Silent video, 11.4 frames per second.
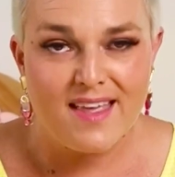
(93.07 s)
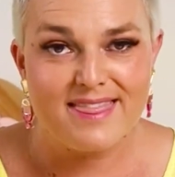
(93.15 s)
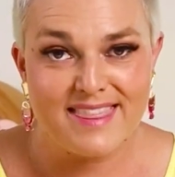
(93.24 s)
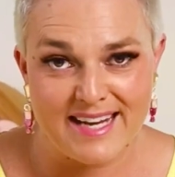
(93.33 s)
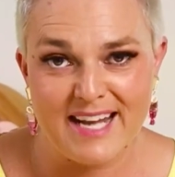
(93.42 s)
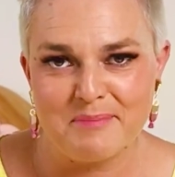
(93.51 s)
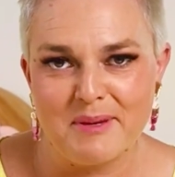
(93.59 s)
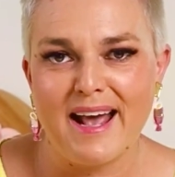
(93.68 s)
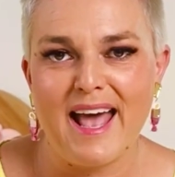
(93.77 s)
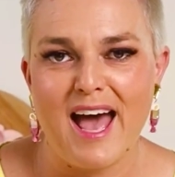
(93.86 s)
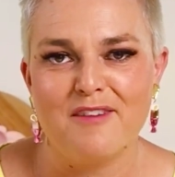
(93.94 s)
The next bit I
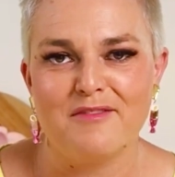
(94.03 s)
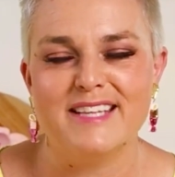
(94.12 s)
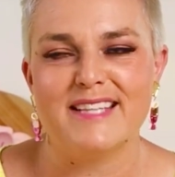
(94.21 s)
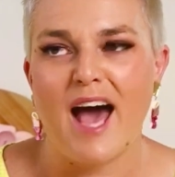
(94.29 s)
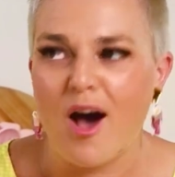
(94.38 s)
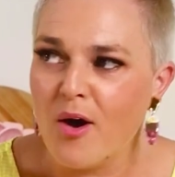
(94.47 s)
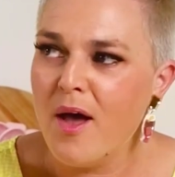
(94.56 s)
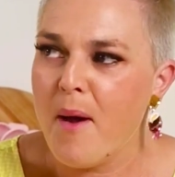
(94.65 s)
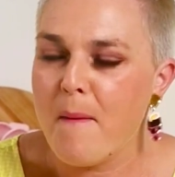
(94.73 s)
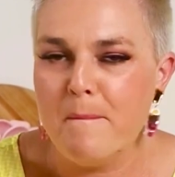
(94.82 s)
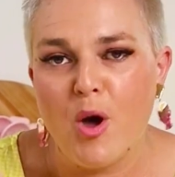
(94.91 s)
have is our
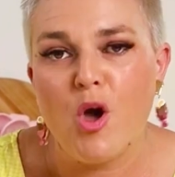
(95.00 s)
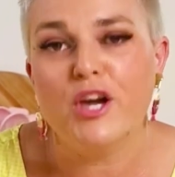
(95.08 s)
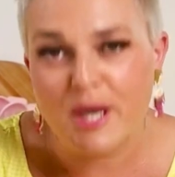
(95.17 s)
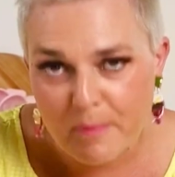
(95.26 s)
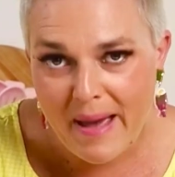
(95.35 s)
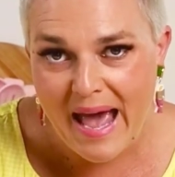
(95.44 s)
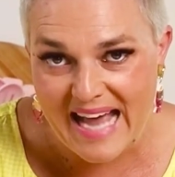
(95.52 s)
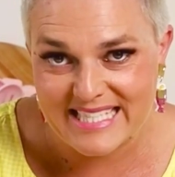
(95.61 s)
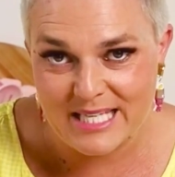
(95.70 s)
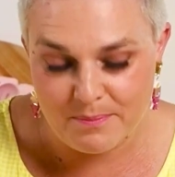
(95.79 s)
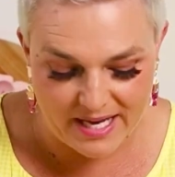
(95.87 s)
burger
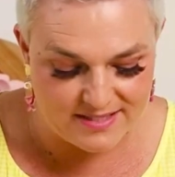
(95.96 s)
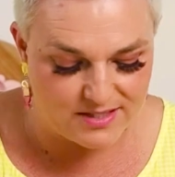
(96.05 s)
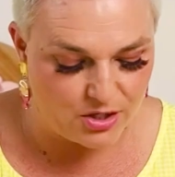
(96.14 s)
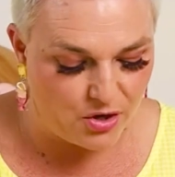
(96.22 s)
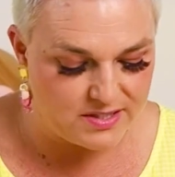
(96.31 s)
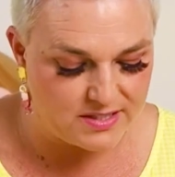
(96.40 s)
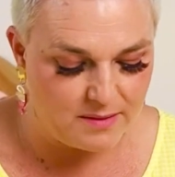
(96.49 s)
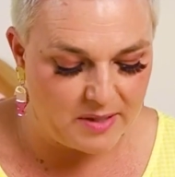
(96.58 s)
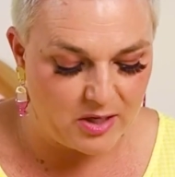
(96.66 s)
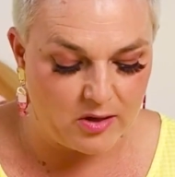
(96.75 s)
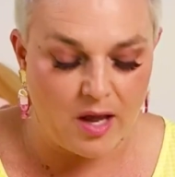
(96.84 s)
patty piece that goes in the
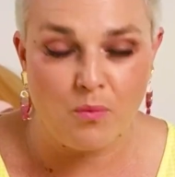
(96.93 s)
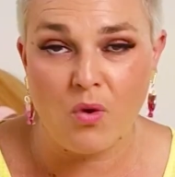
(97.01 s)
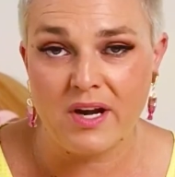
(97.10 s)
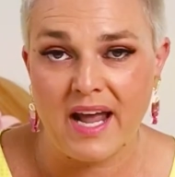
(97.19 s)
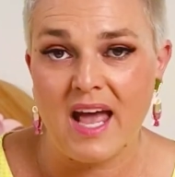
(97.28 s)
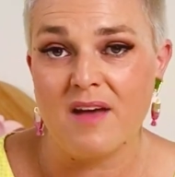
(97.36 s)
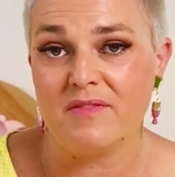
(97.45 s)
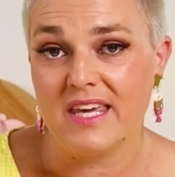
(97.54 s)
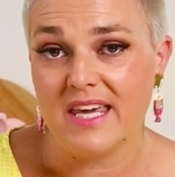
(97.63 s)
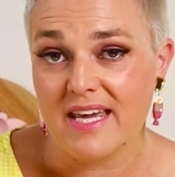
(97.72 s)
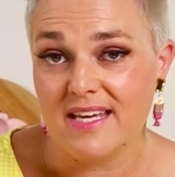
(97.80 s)
middle. And what I have
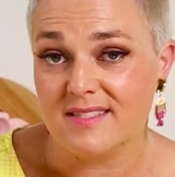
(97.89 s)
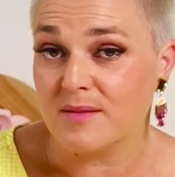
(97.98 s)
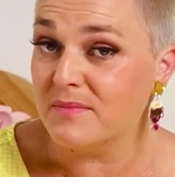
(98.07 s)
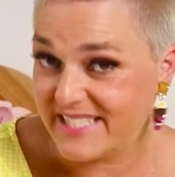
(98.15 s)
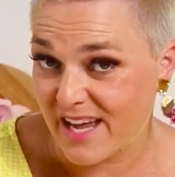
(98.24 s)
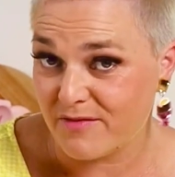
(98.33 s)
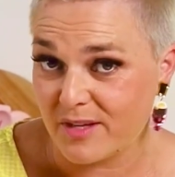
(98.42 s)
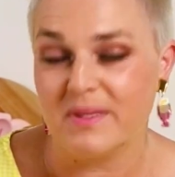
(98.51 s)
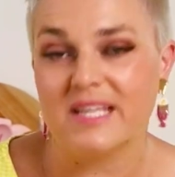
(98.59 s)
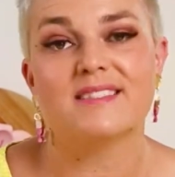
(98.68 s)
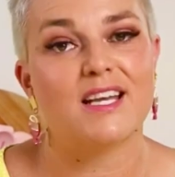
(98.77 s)
here is some Devon,
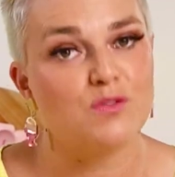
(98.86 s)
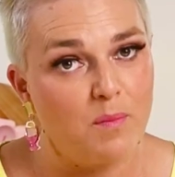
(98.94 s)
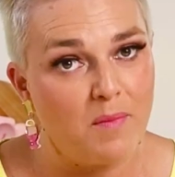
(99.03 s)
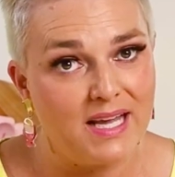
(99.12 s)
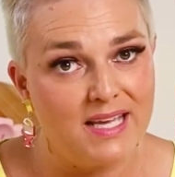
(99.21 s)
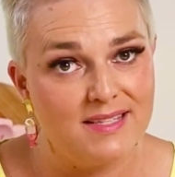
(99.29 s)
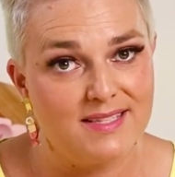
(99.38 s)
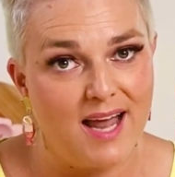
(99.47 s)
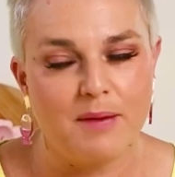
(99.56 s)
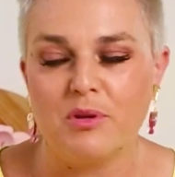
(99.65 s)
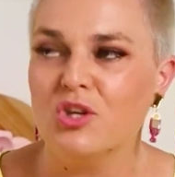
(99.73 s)
because that's what my kids
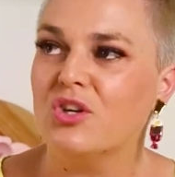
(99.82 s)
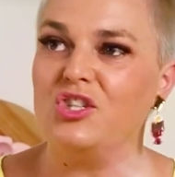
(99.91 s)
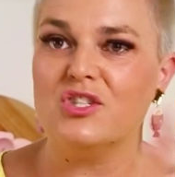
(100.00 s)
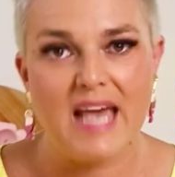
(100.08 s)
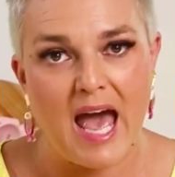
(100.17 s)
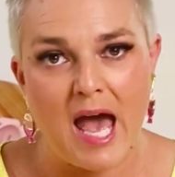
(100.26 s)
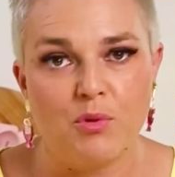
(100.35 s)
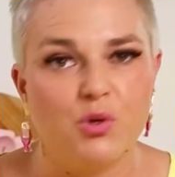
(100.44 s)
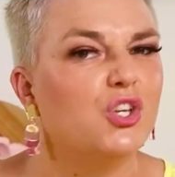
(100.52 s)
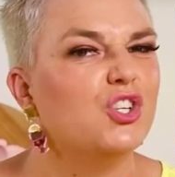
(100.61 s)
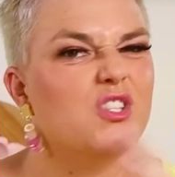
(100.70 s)
like, but you could use ham or
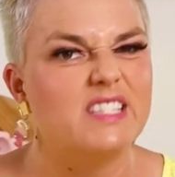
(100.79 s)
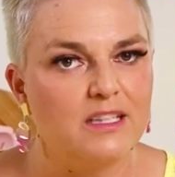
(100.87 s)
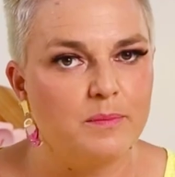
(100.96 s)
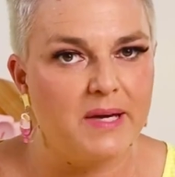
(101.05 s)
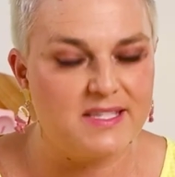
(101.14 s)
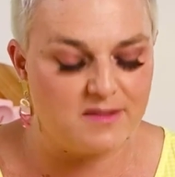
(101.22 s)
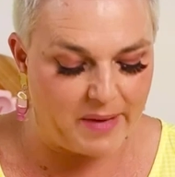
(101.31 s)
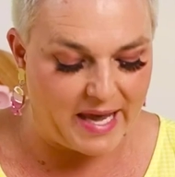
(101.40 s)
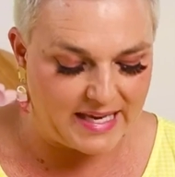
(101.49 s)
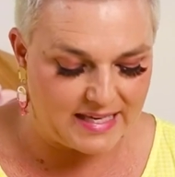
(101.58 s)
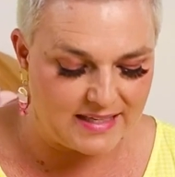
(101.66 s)
you could use a little piece of
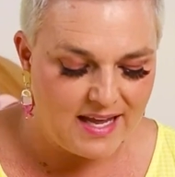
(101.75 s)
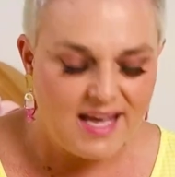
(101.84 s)
bacon.